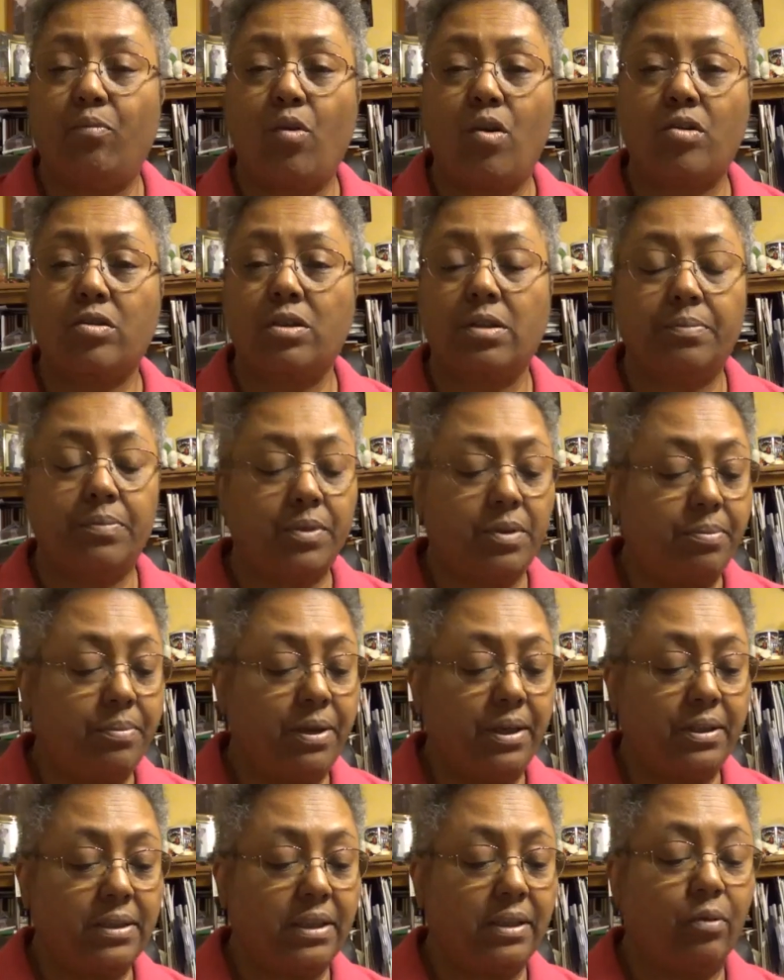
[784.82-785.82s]
walked up to me
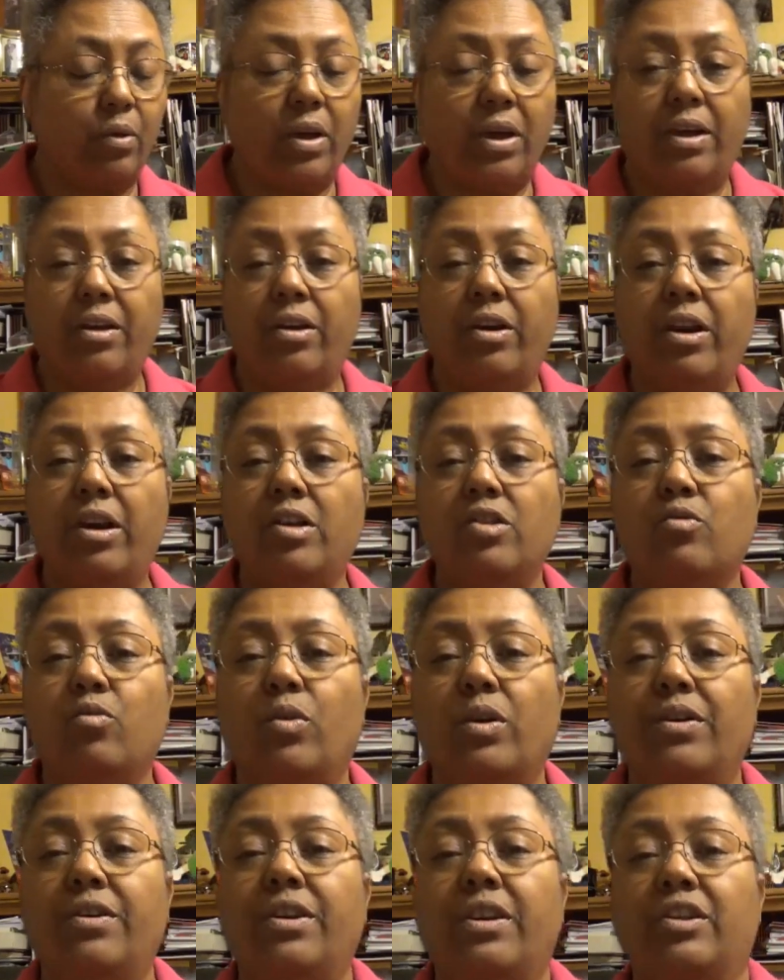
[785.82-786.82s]
and said, well, here's
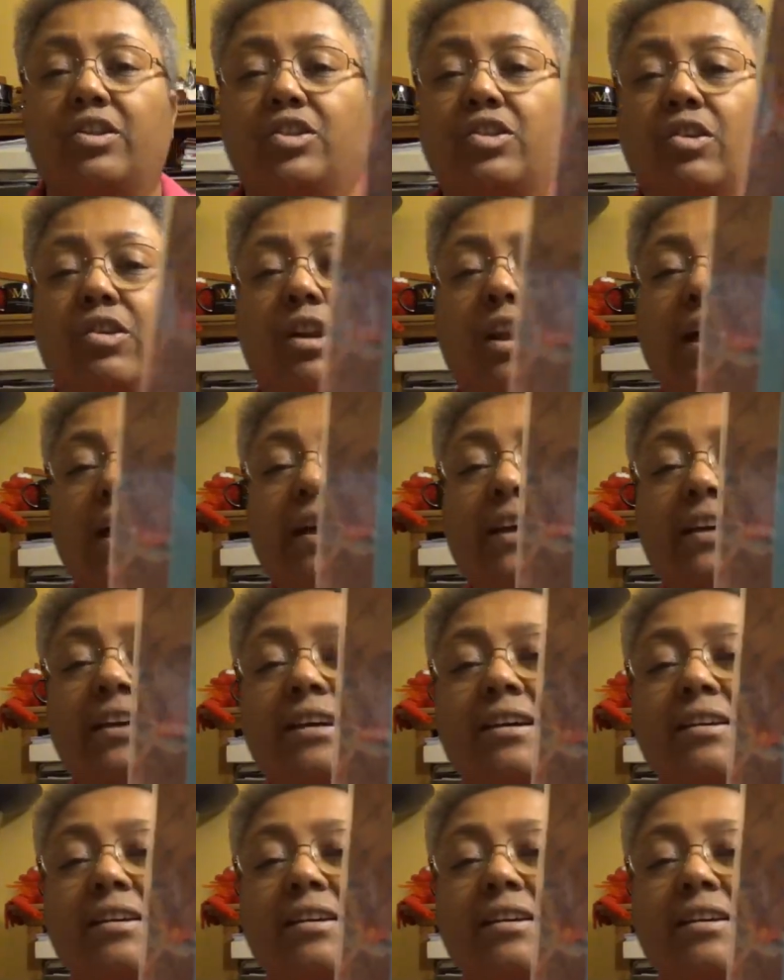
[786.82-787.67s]
one that you'll like.